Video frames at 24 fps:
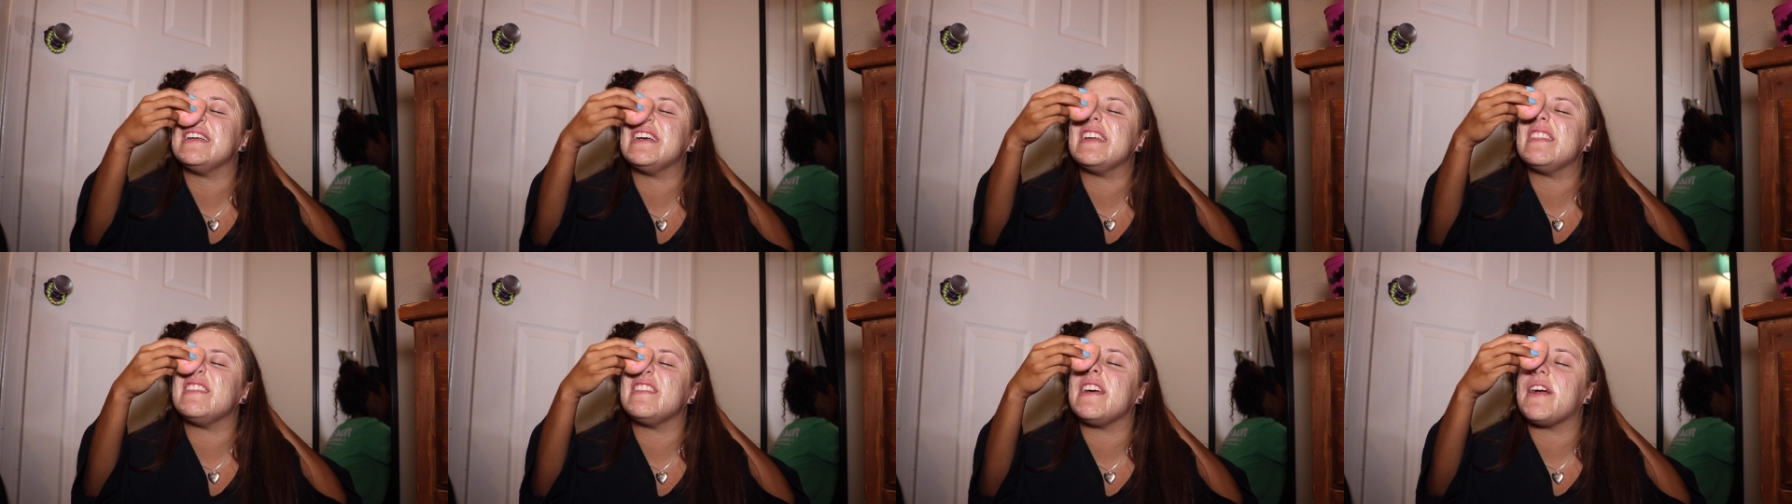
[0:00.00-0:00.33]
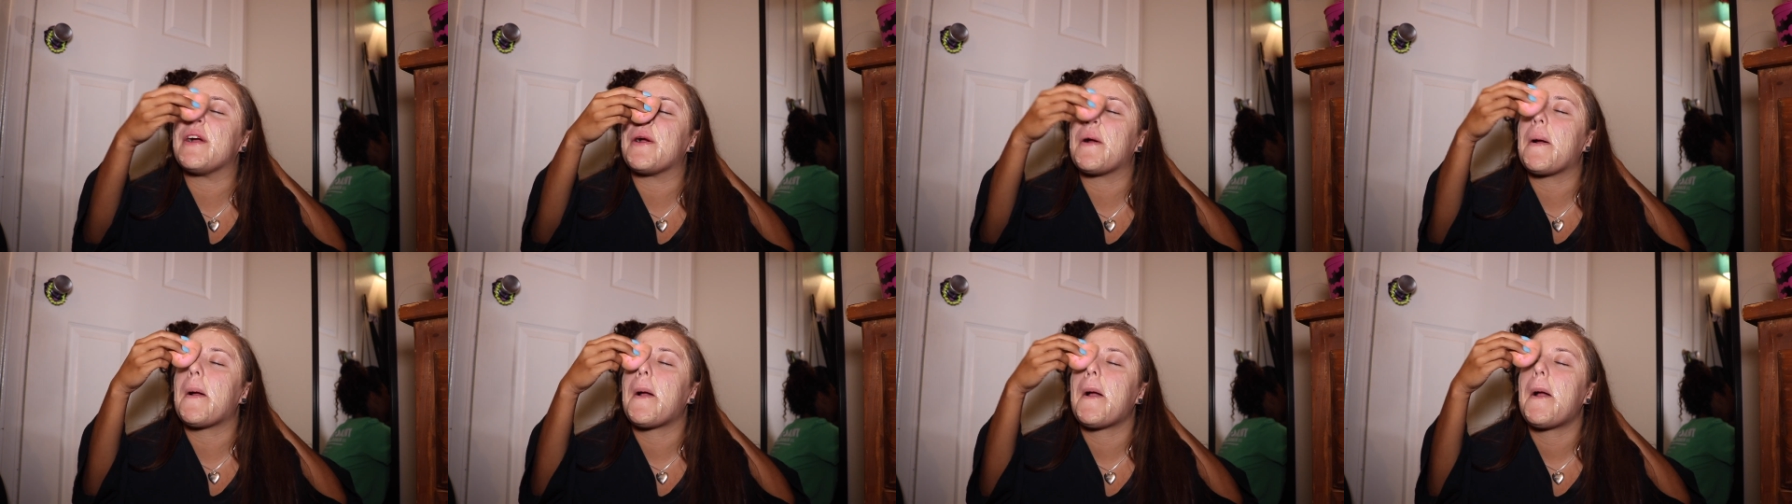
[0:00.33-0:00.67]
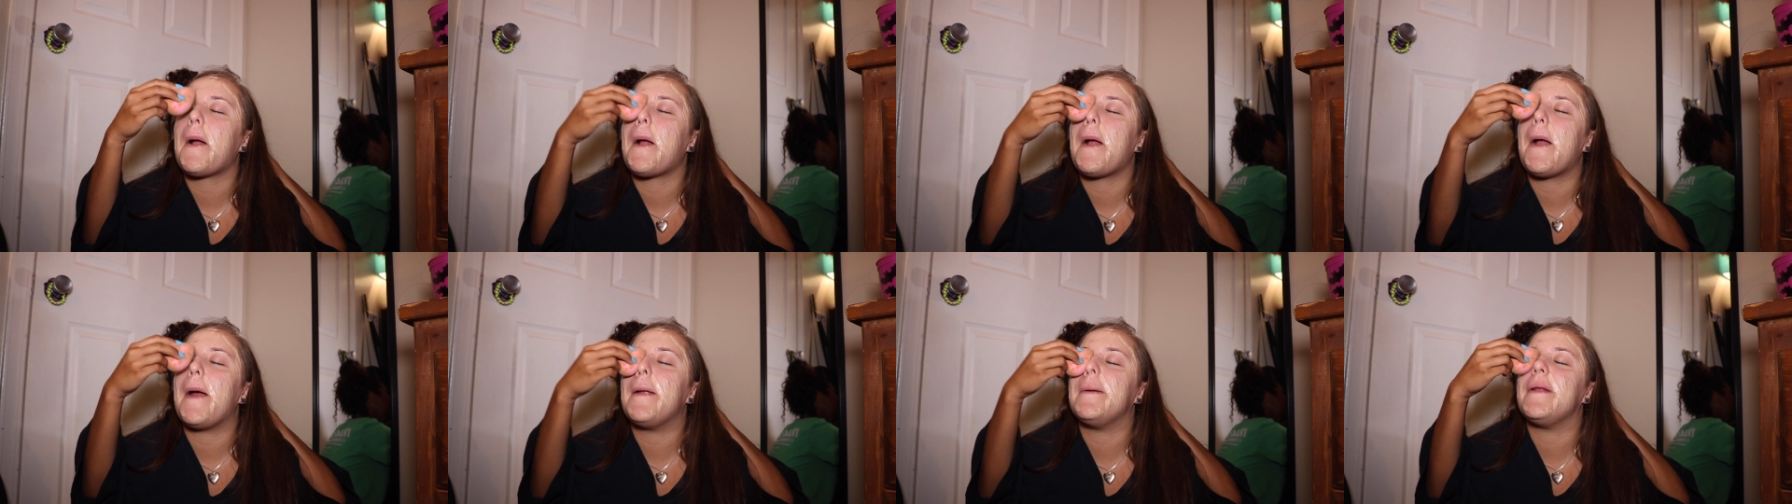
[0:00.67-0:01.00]
in there,
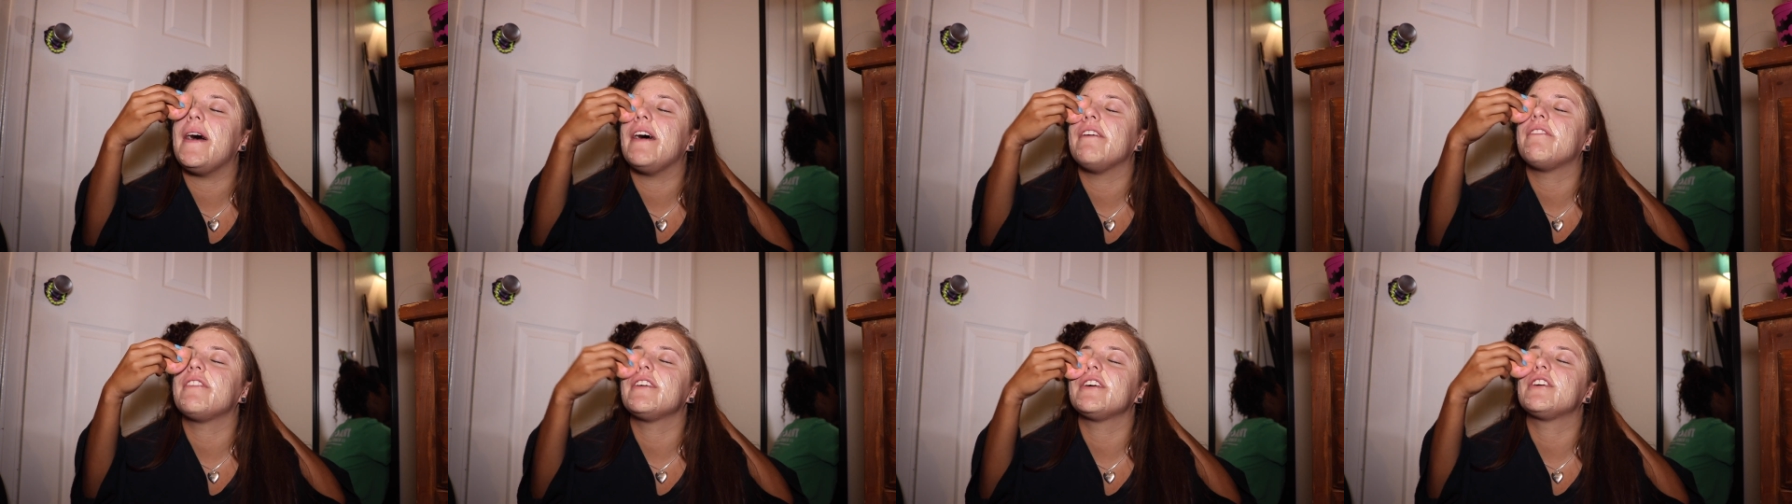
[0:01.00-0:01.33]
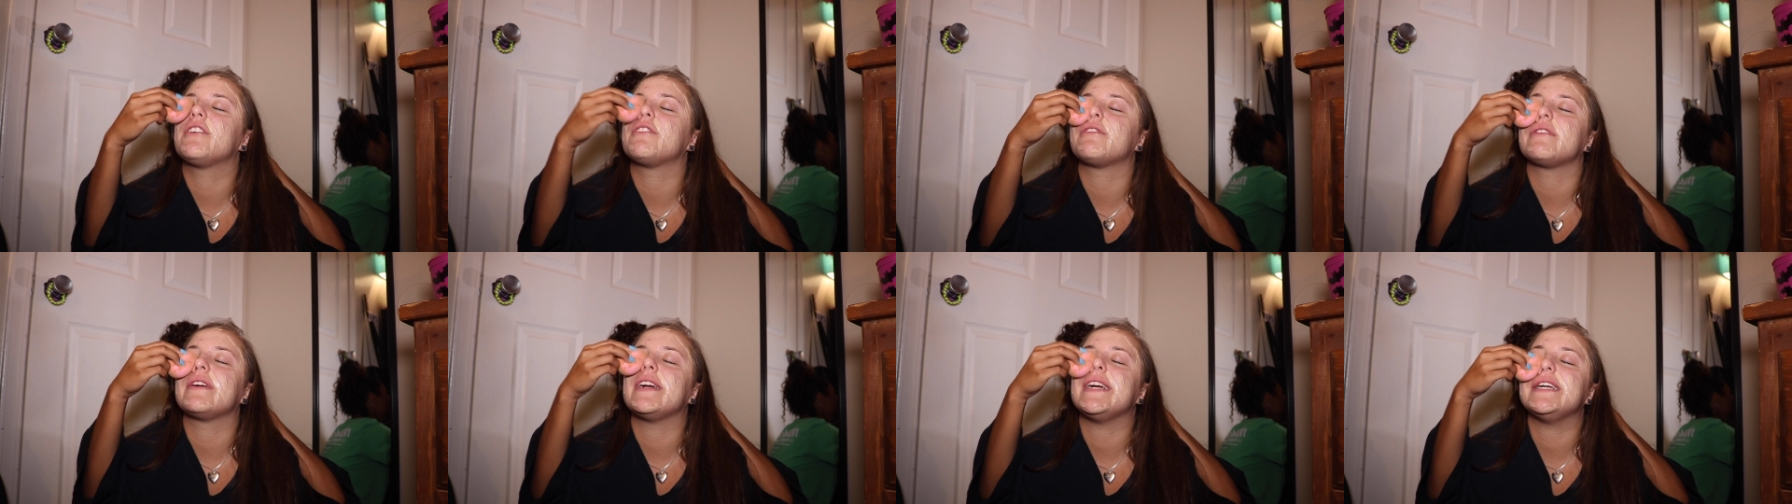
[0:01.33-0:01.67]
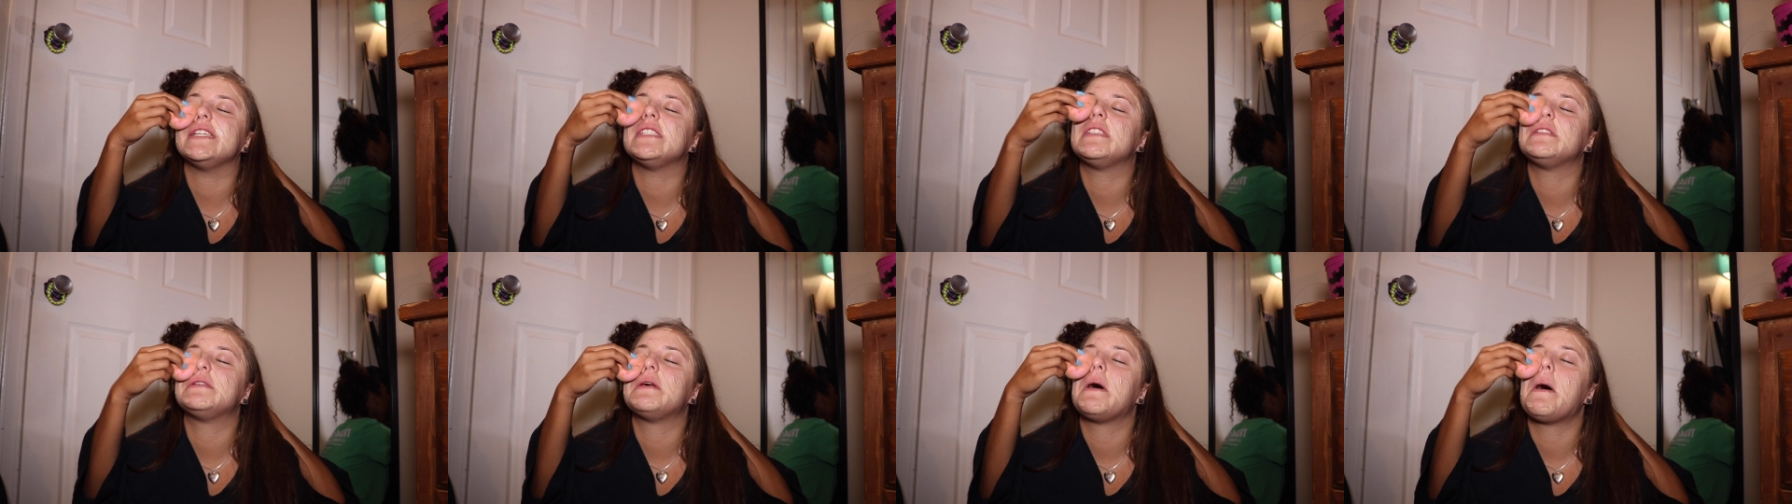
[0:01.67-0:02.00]
in every
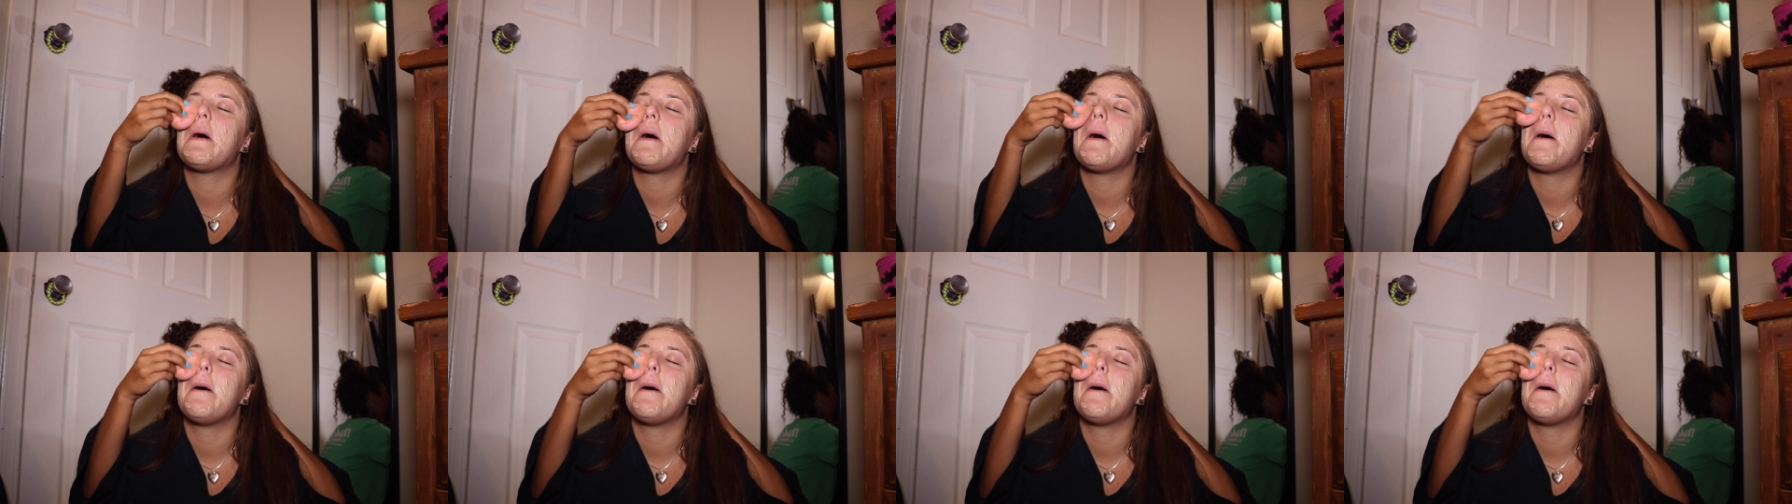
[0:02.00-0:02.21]
crease.